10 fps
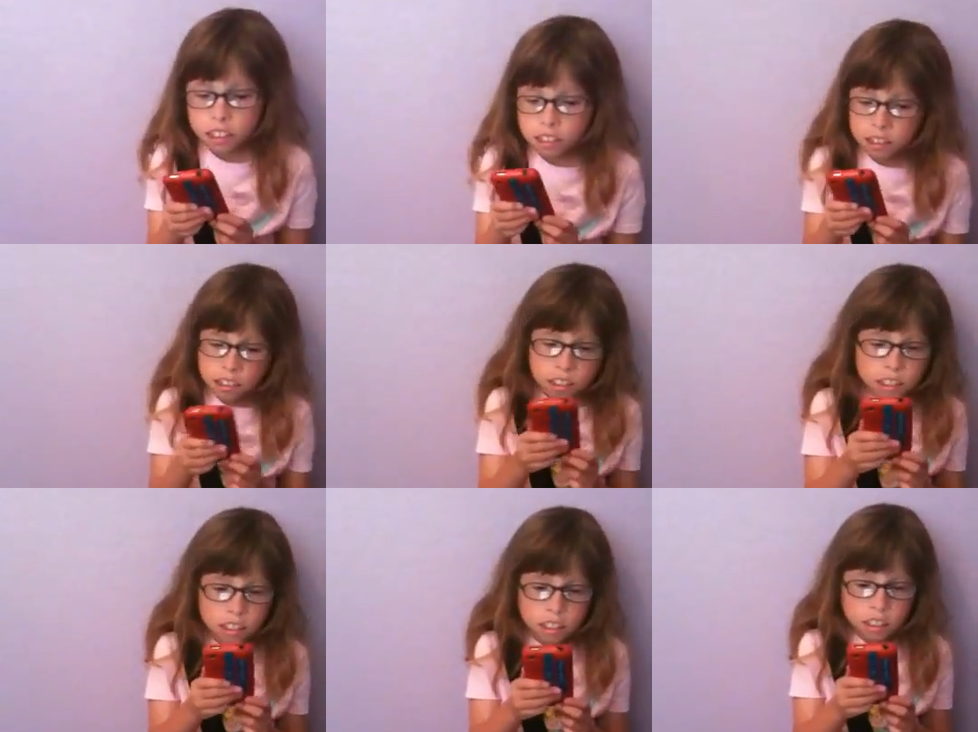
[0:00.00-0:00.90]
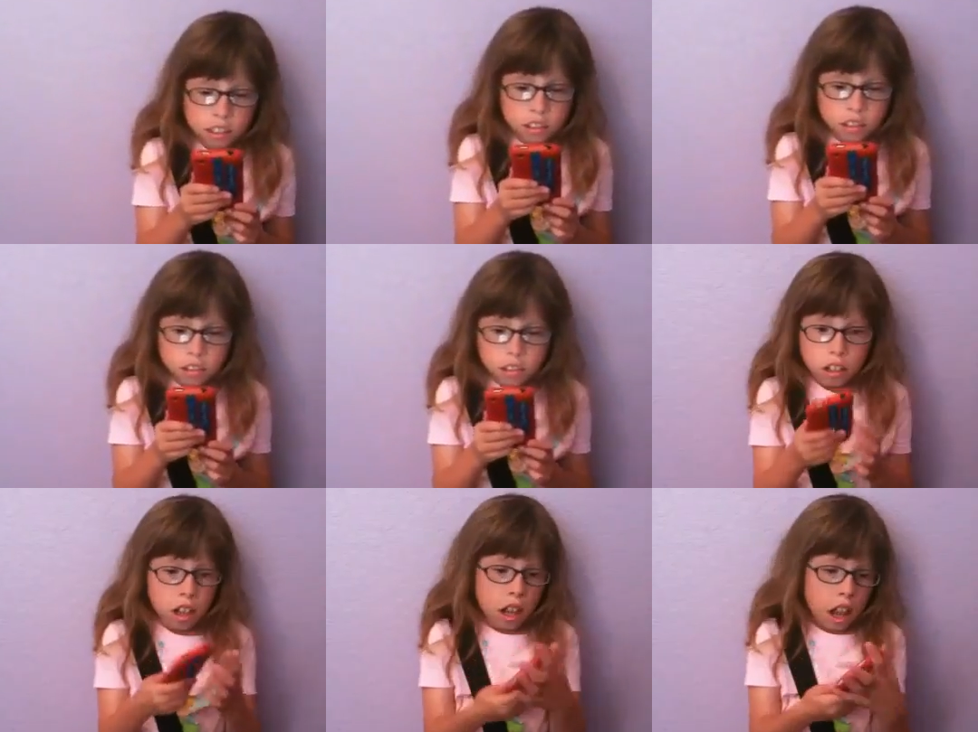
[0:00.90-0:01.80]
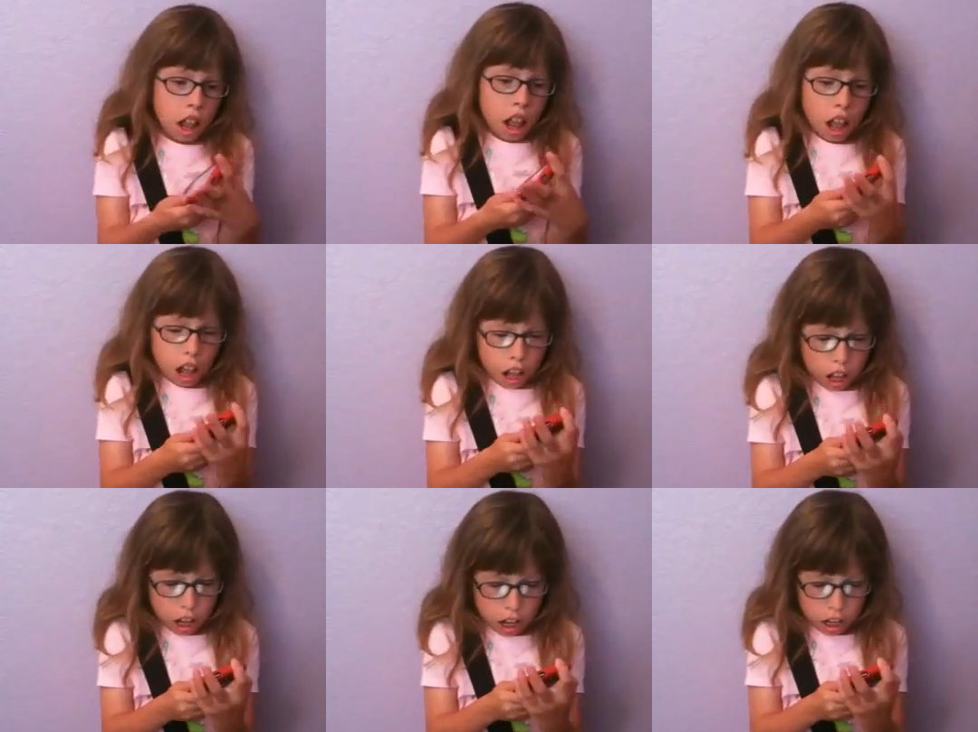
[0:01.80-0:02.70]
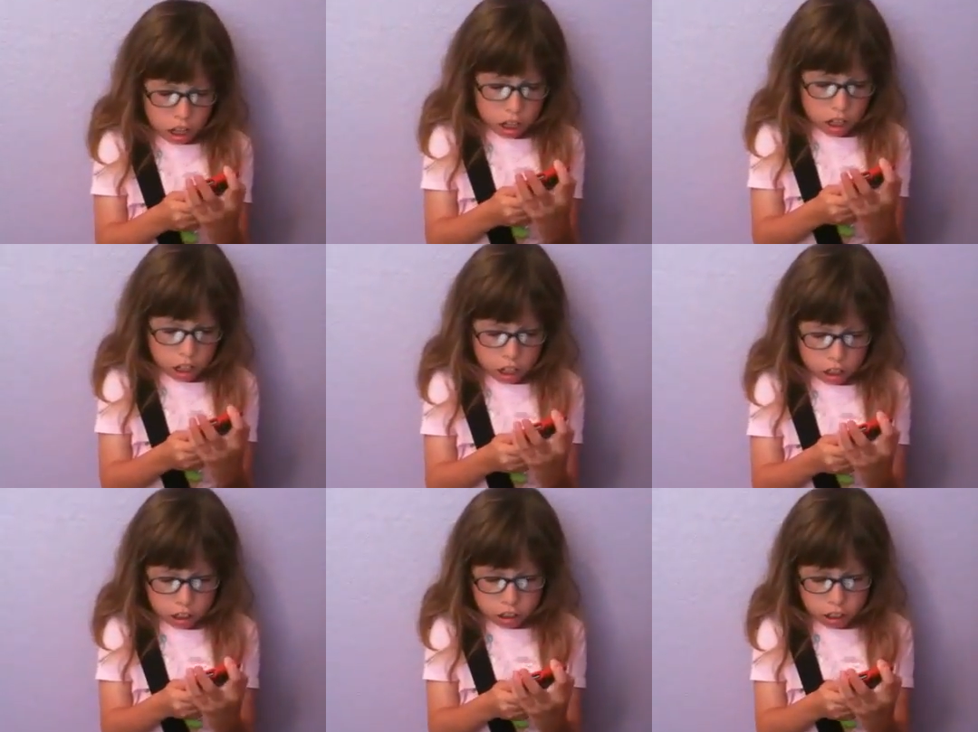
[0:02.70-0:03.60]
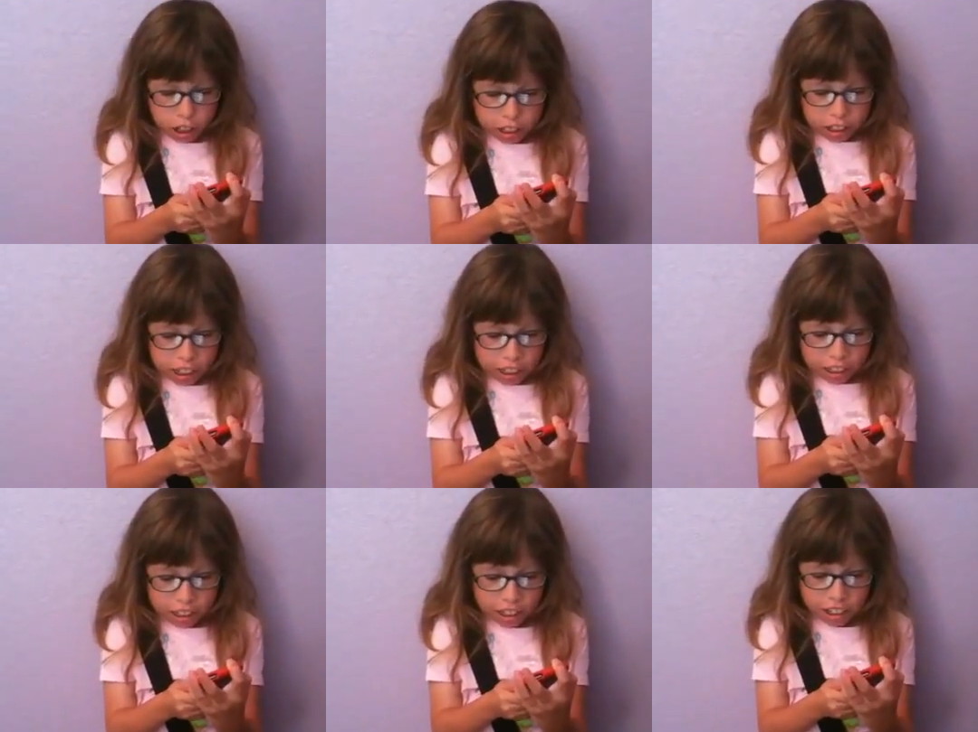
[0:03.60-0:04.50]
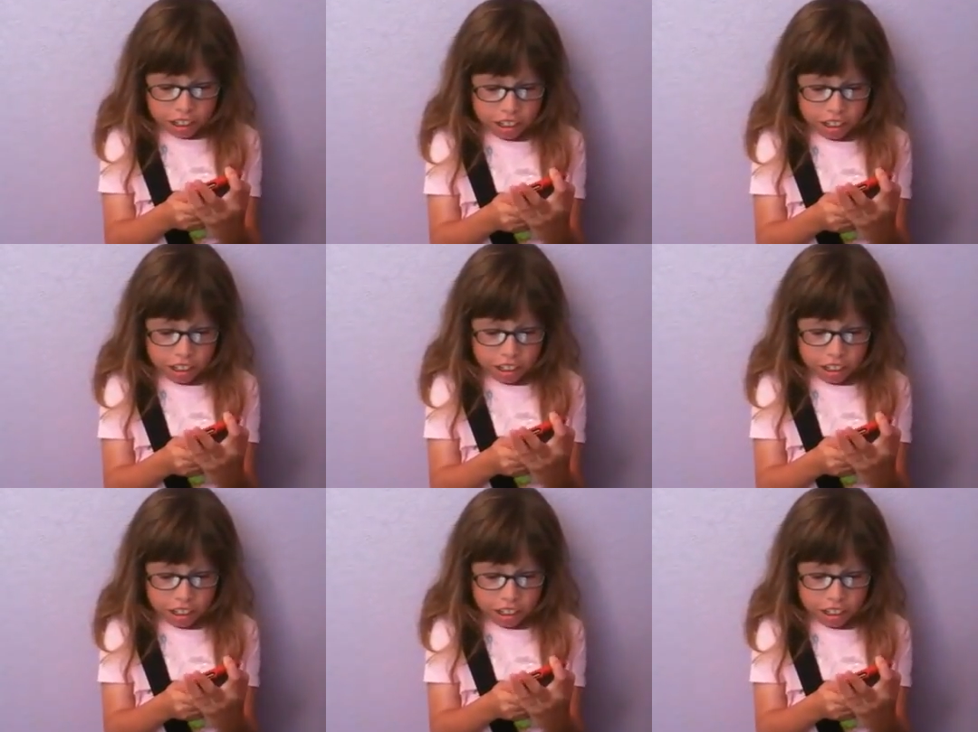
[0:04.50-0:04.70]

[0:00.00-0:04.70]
Have you got it turned up so everybody can hear it? Mm-hmm. Not many.